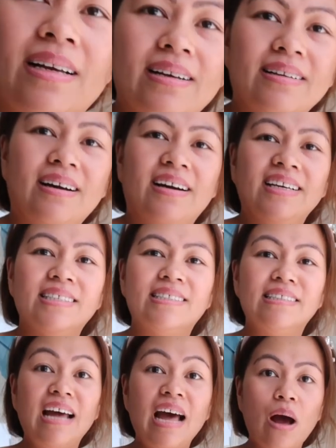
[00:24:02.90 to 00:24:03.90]
Guys,
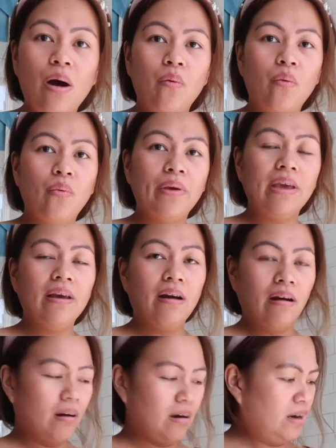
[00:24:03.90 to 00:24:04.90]
now we
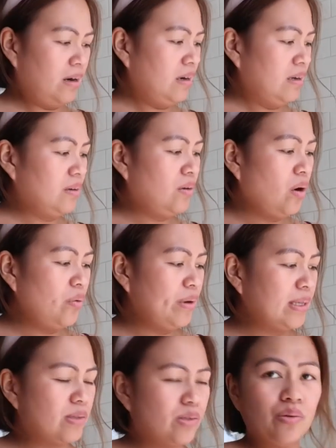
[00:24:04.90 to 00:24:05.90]
are
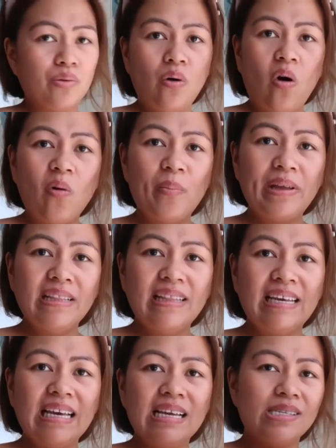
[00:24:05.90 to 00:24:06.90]
going to open
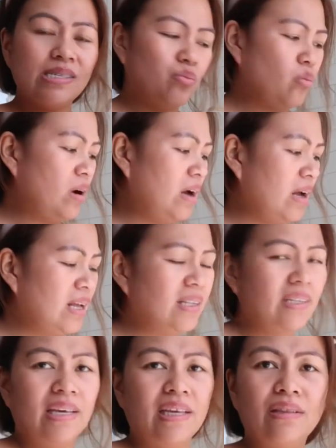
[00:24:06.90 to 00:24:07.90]
this
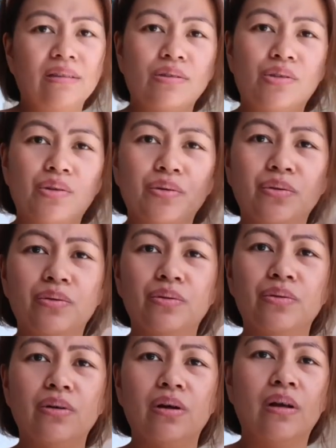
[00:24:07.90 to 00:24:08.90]
one and
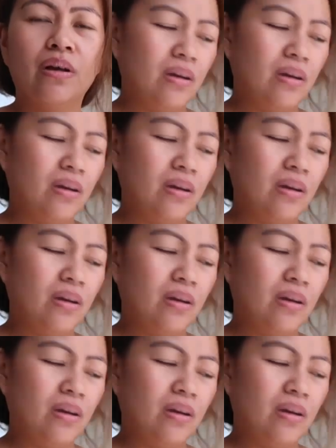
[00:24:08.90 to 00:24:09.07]
two.